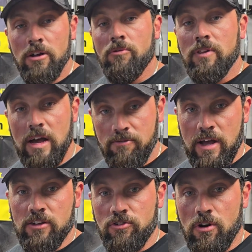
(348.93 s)
With that
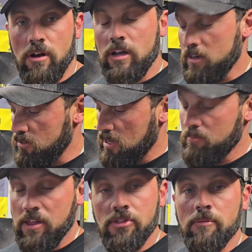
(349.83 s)
fast draw, I just get
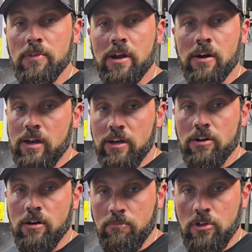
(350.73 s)
my thumb there and I
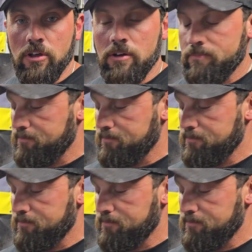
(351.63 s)
know I'm good.